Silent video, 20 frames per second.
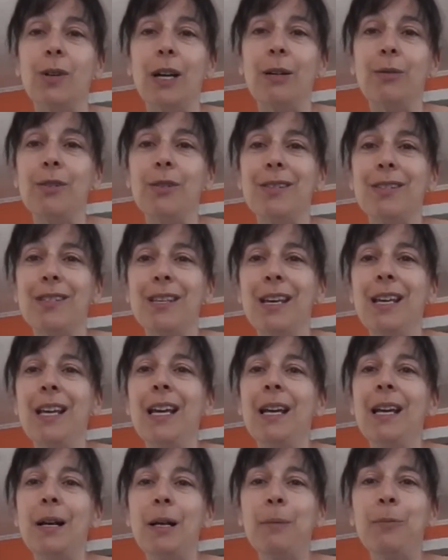I was
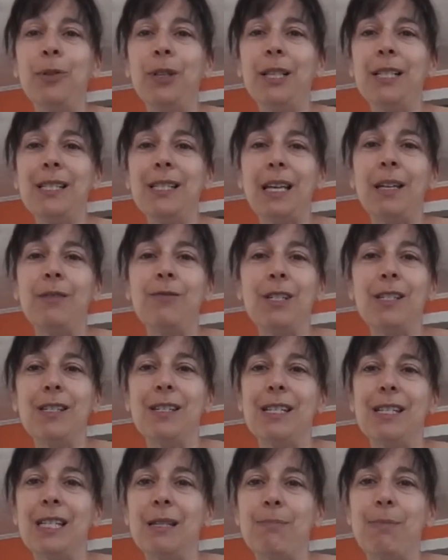a pretty safe
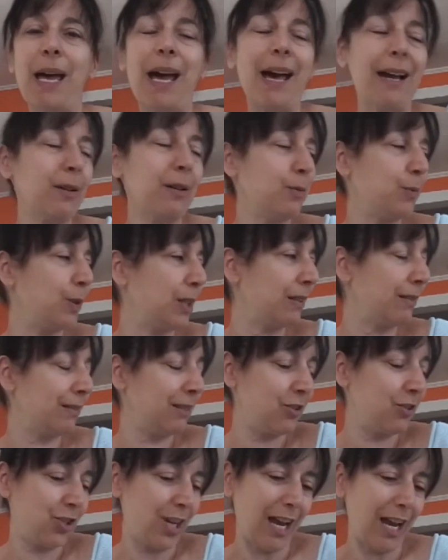distance back with
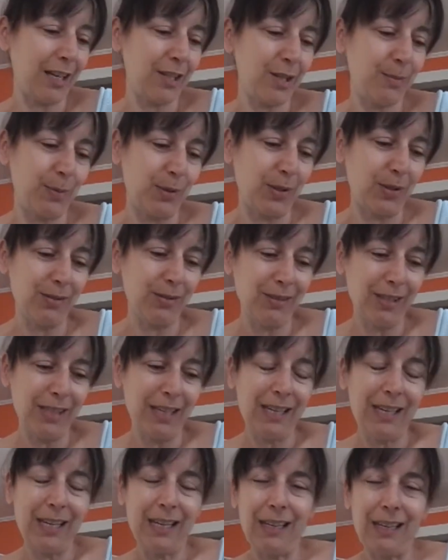Jasper,
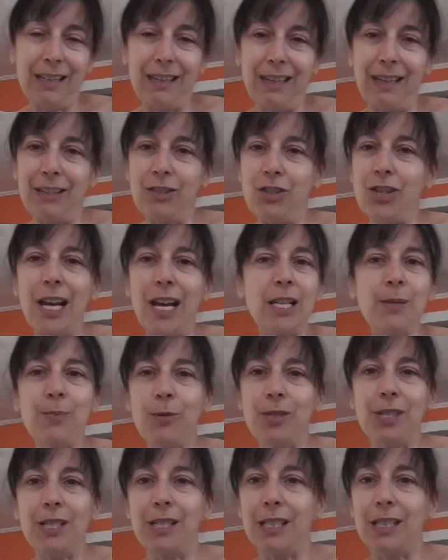and Jasper
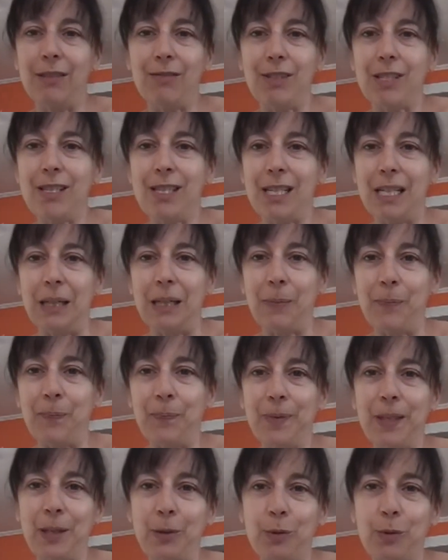didn't even see him.
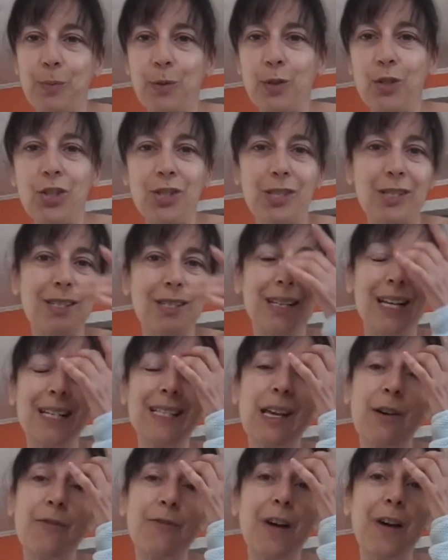There were bushes, and that's
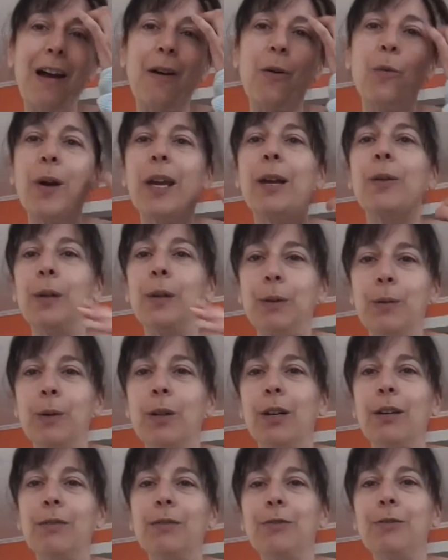how far away we
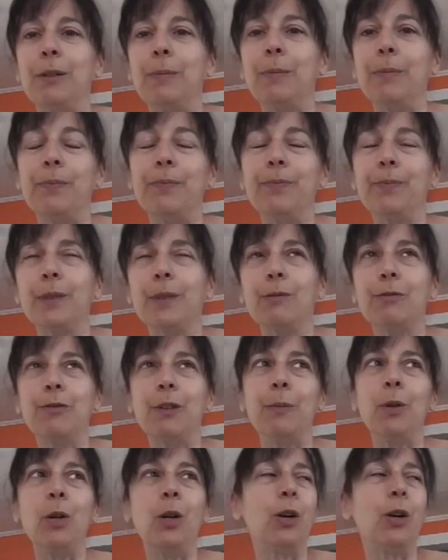were from
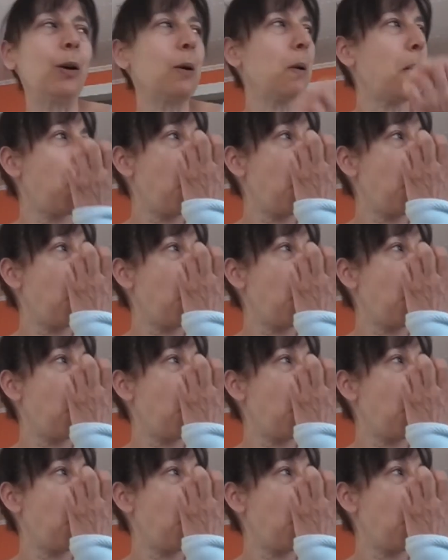her.